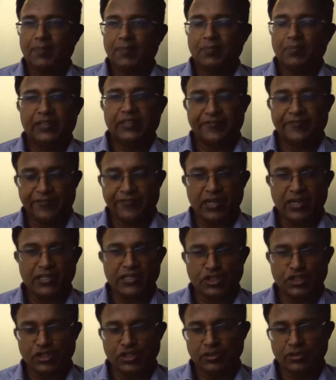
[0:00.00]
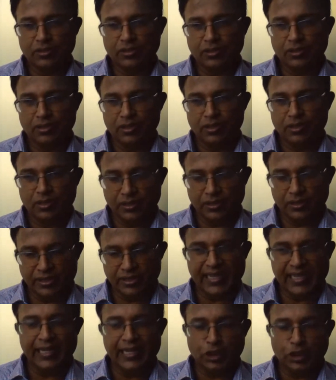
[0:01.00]
the first
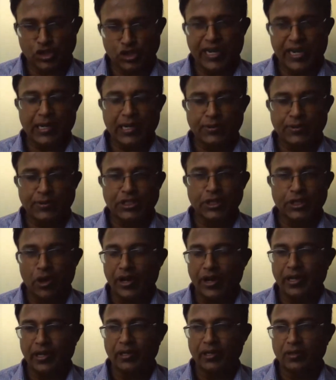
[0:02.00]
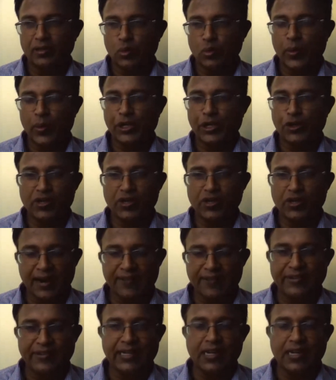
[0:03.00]
thing to check with your lawyer when you're
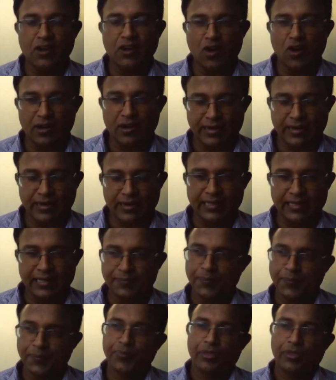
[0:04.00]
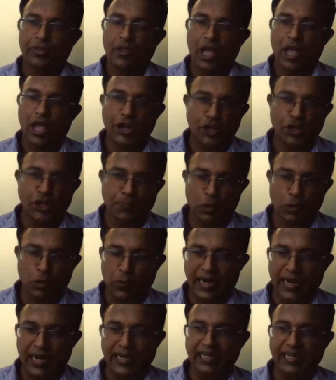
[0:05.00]
drafting a contract and you're
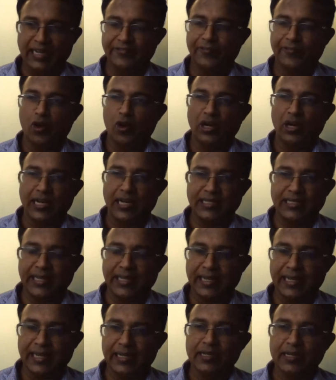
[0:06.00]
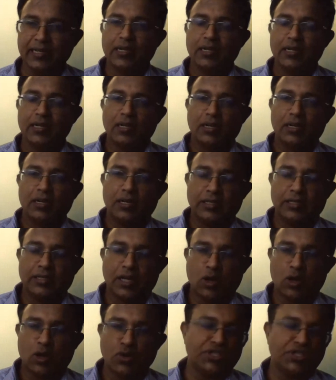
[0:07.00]
providing for, let's say, the
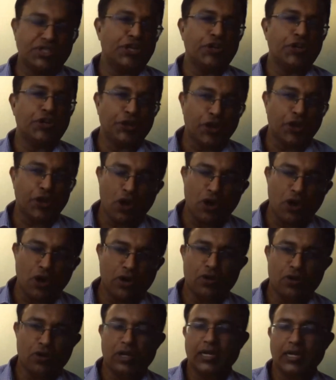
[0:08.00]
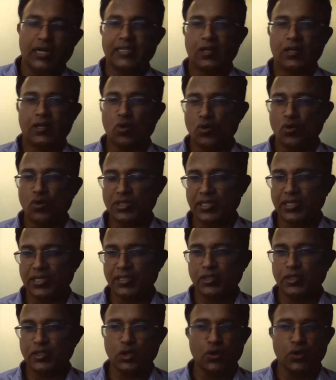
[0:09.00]
courts in New York, or let's say courts in
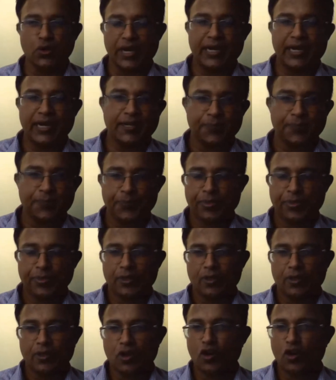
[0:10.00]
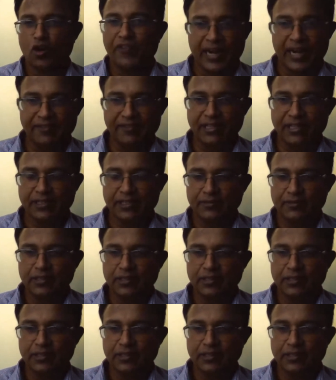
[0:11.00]
Zurich or wherever,